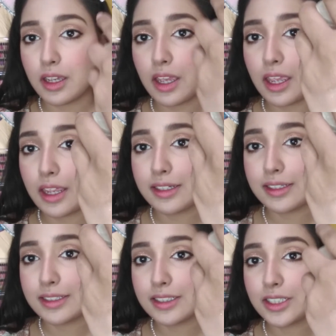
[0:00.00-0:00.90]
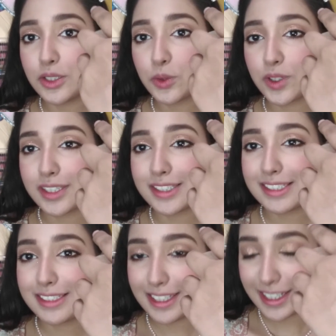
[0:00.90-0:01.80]
and you can
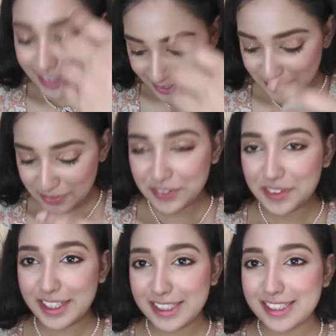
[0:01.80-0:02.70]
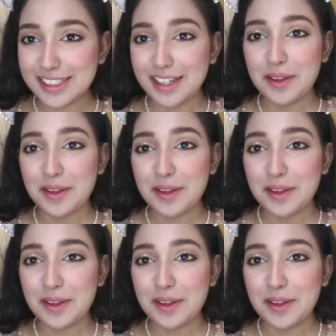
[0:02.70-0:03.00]
see the difference.